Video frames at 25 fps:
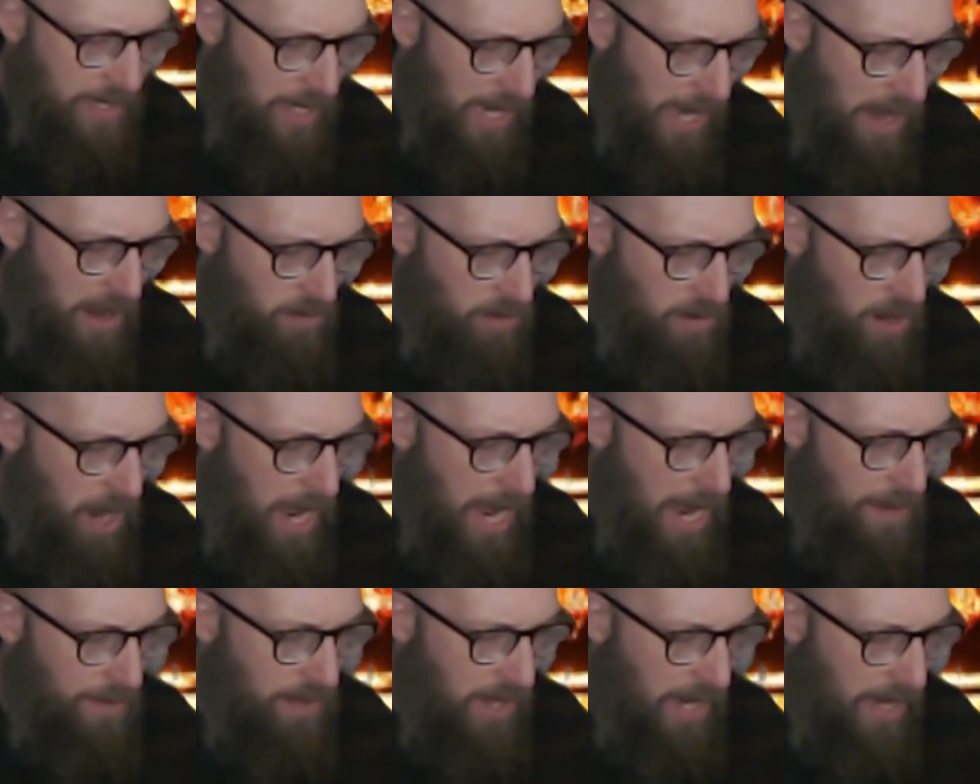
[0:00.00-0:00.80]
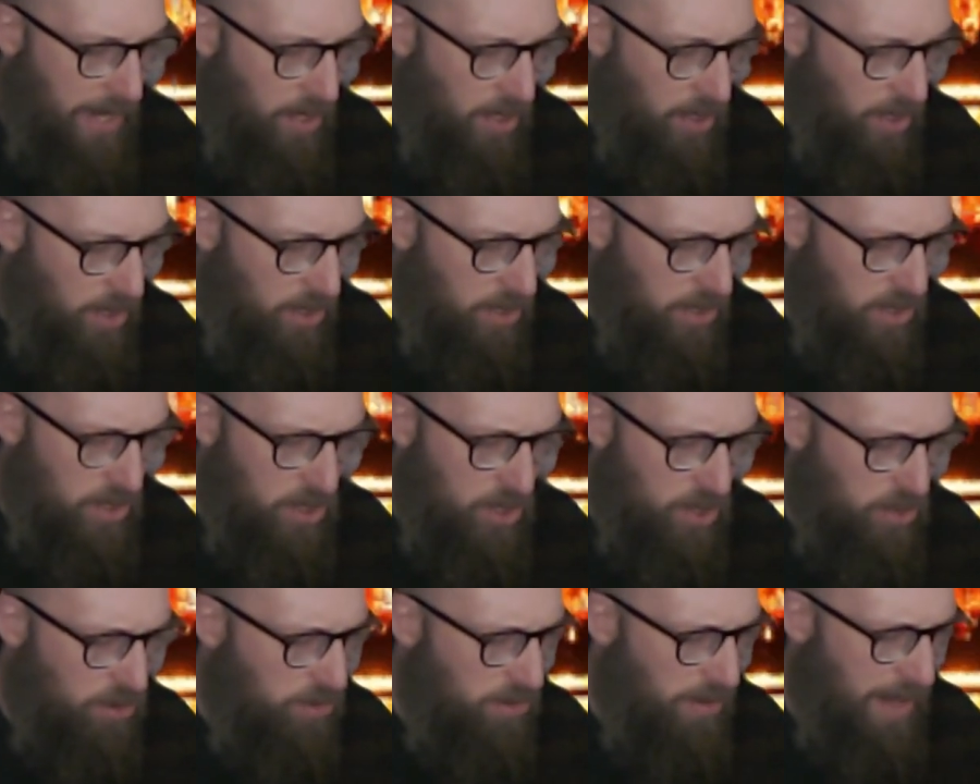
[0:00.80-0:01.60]
I arrived, I heard
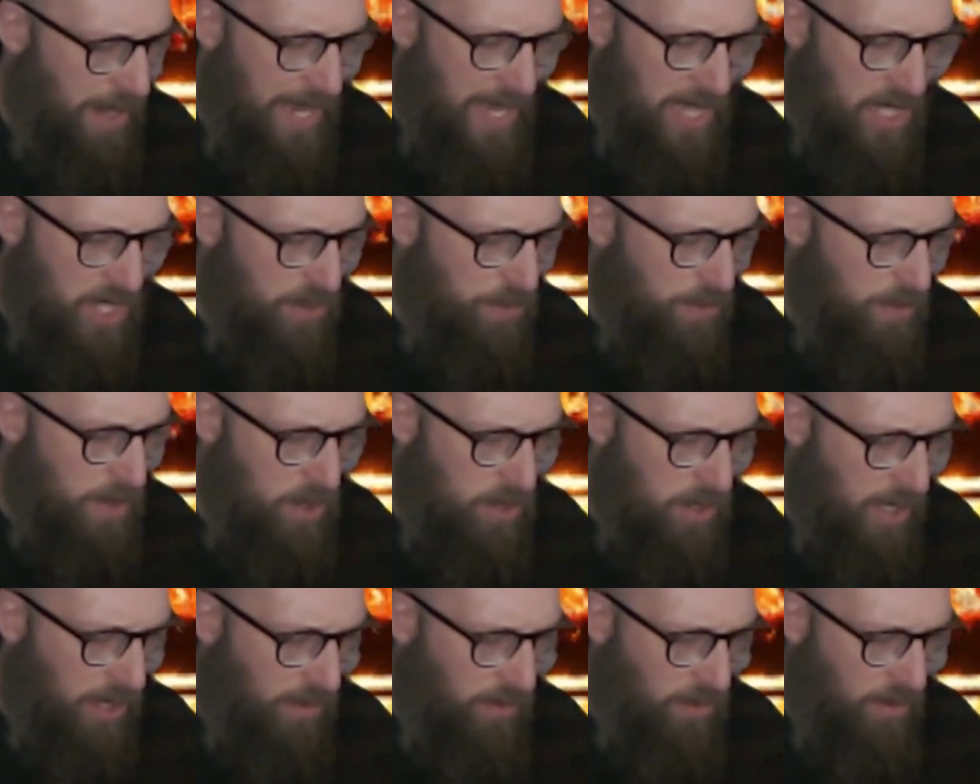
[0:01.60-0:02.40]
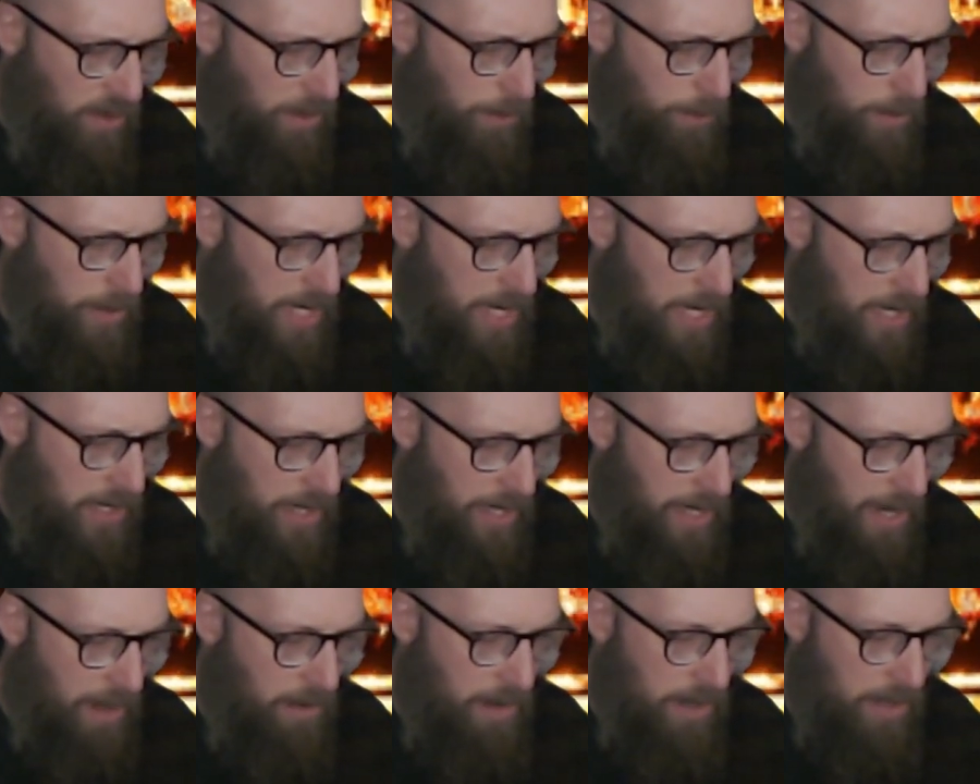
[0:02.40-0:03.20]
strange music from the peaked
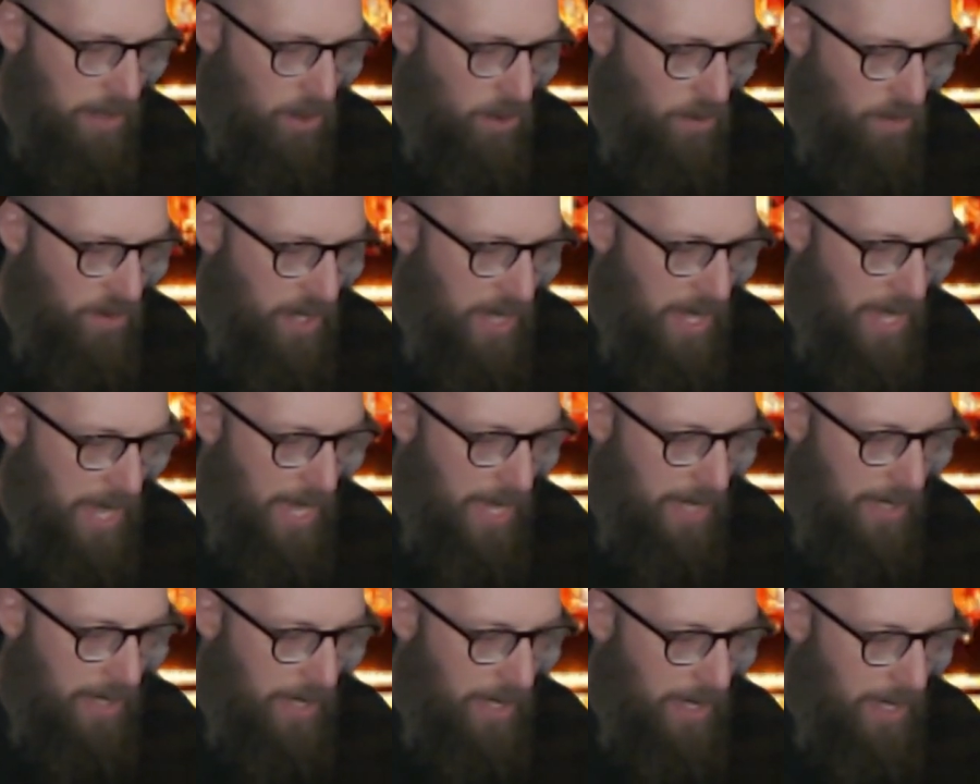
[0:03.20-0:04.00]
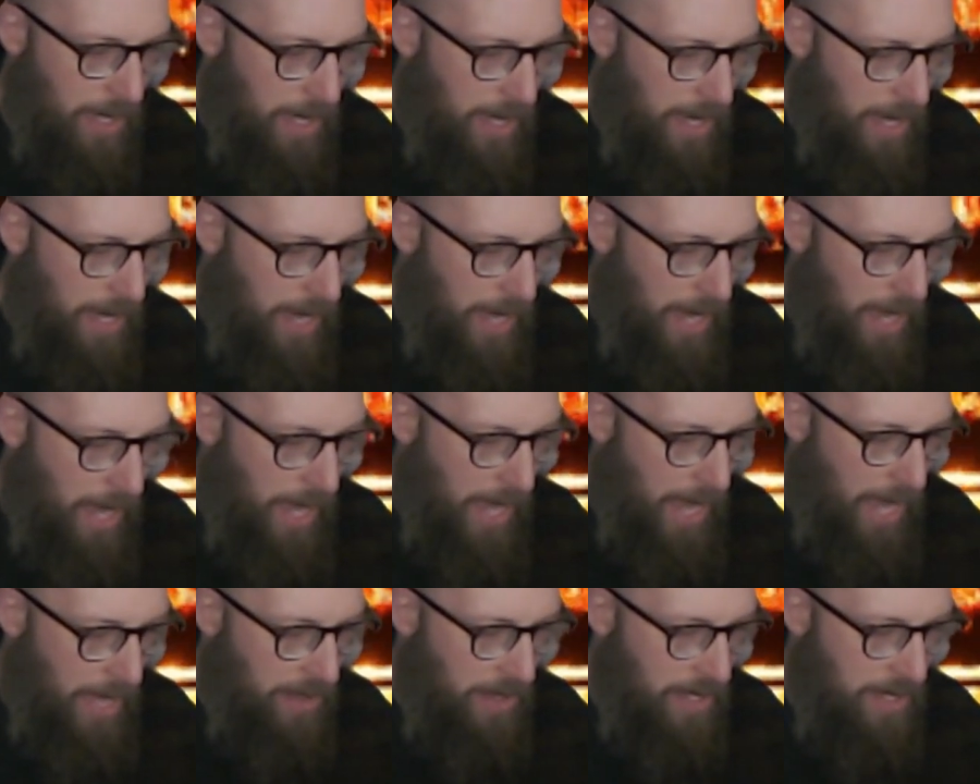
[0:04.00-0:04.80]
garret overhead,
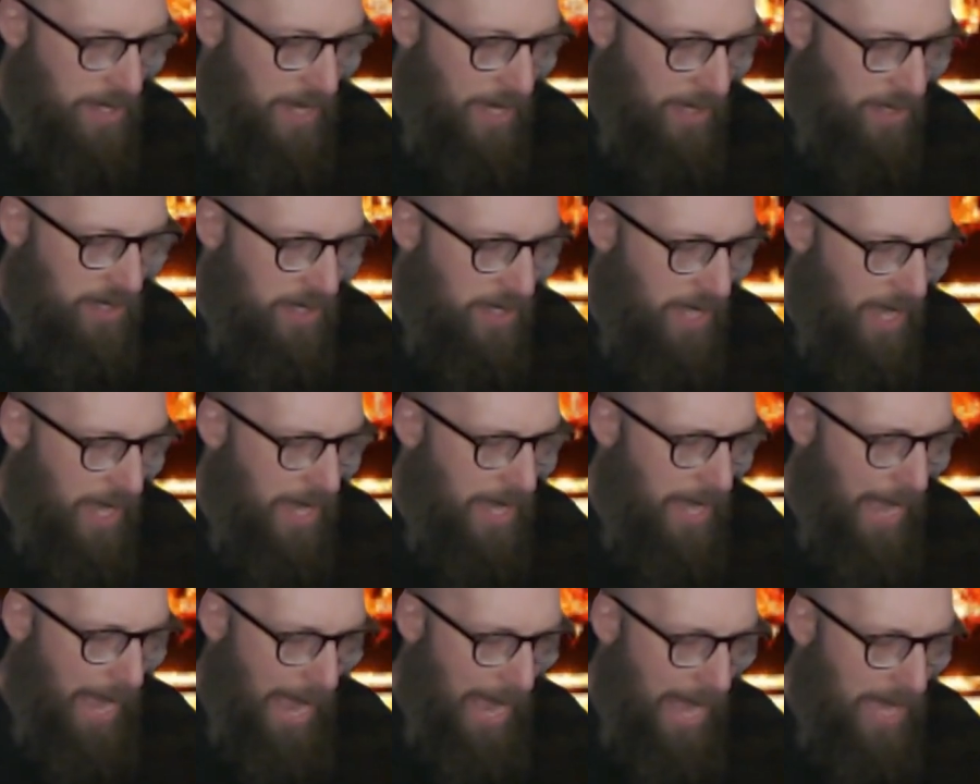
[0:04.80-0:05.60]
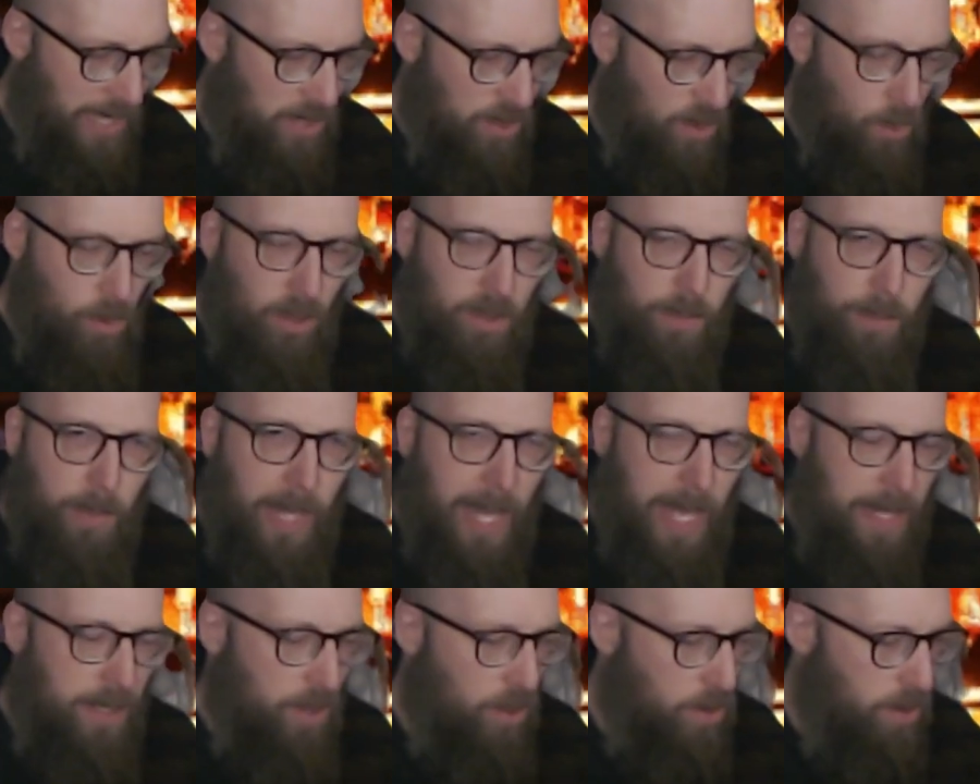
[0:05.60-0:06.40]
and the next day asked old
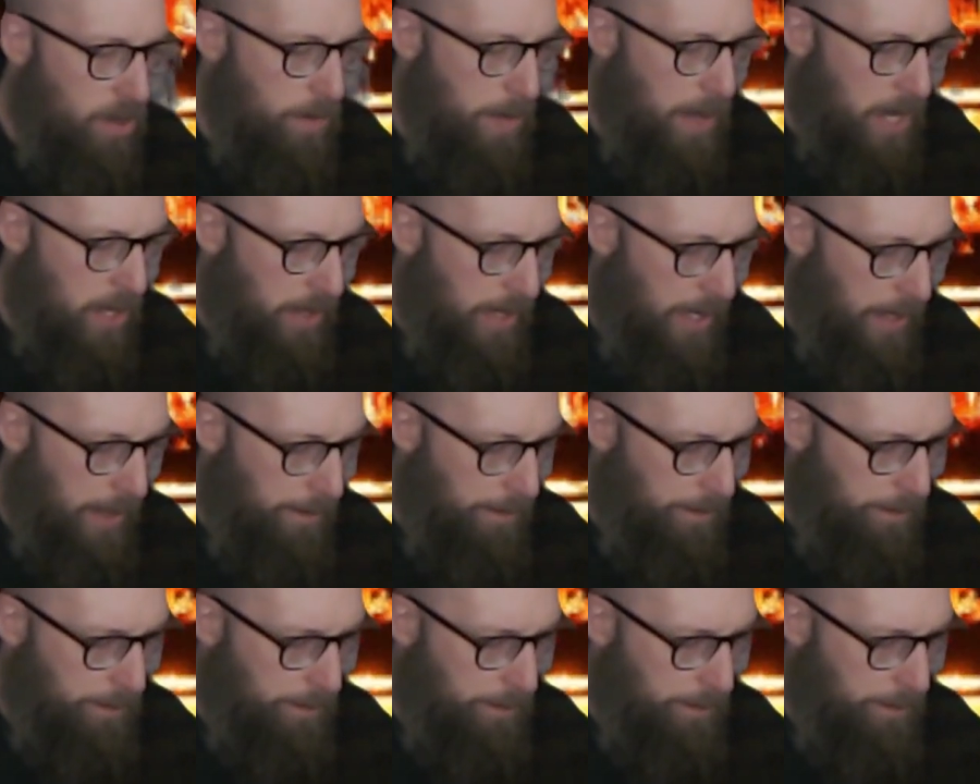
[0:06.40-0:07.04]
Blandot about it.